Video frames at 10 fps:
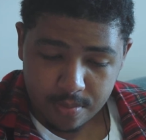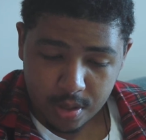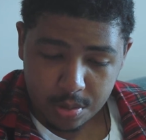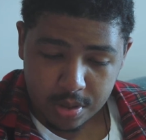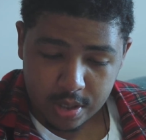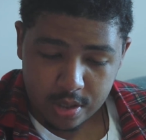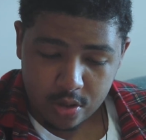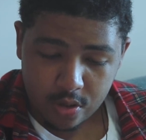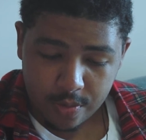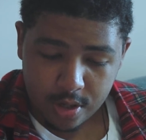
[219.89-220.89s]
my skin
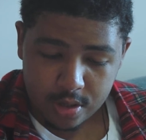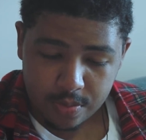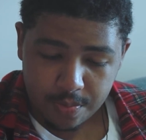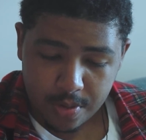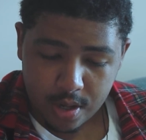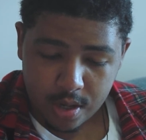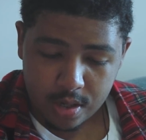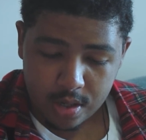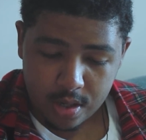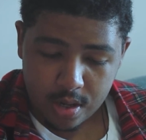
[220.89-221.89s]
too much.
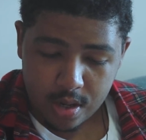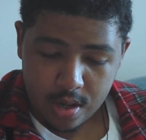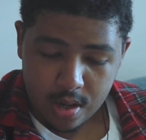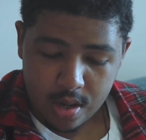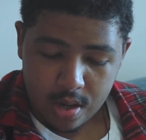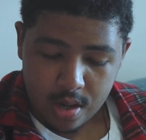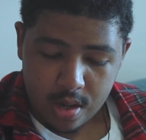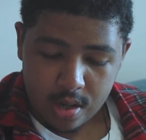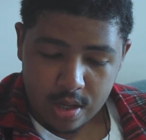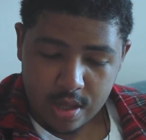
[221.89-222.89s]
But
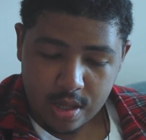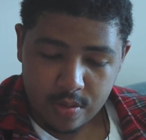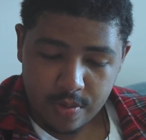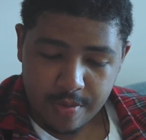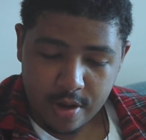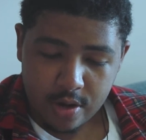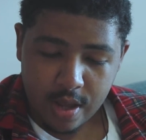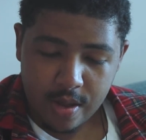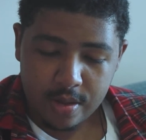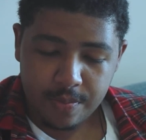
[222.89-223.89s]
yeah, that should be about
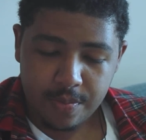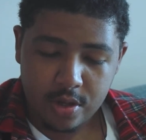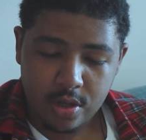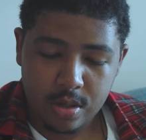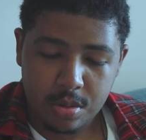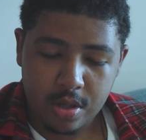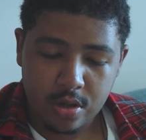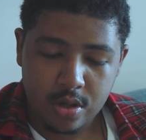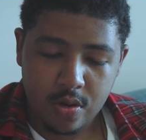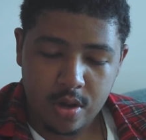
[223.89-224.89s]
okay. Because you can see
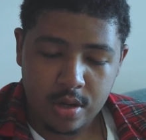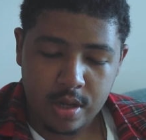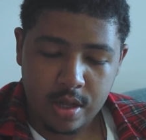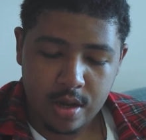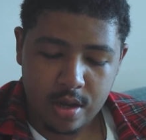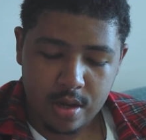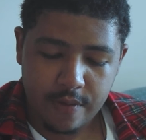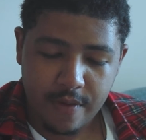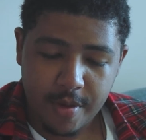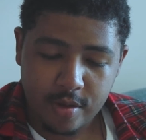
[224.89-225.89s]
also on the
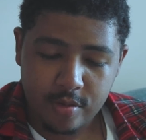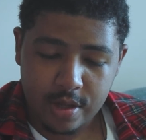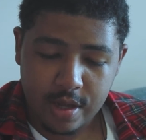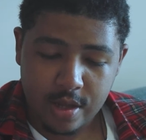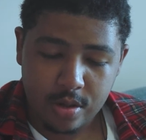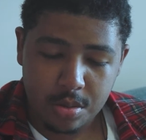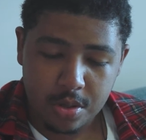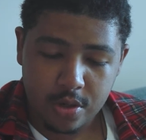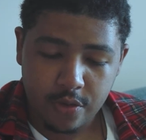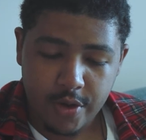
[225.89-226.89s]
if I mess with it again, you can
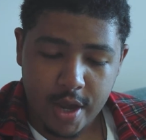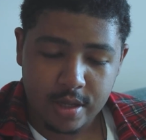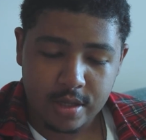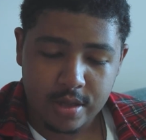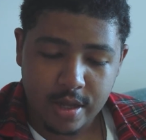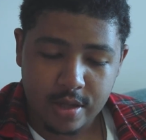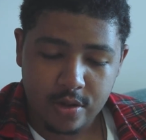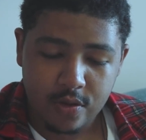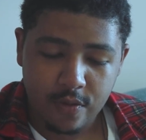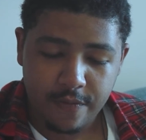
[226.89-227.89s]
see on the grass like it
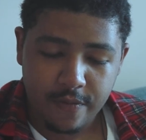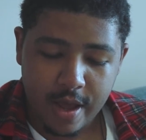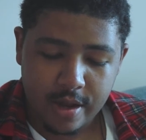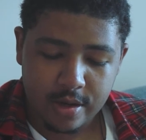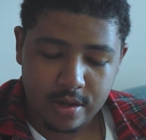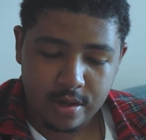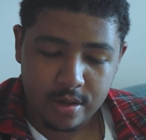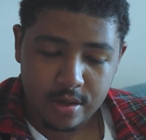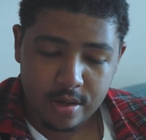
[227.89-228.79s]
looks all flat, and